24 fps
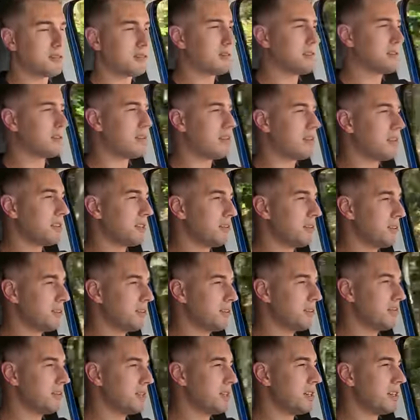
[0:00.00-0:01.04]
So Santa
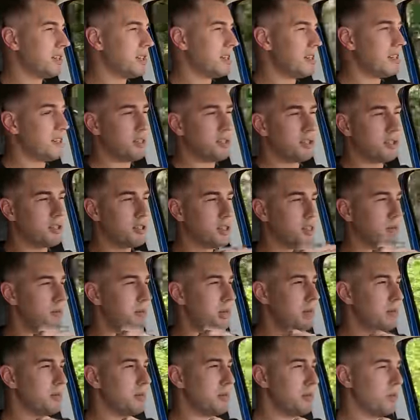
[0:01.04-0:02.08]
Cruz, and if you jump
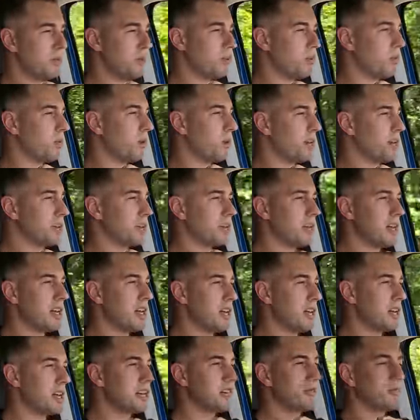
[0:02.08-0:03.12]
up, you can go
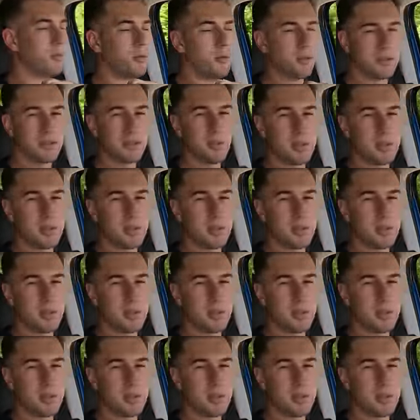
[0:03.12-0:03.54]
Ridgeline, Ford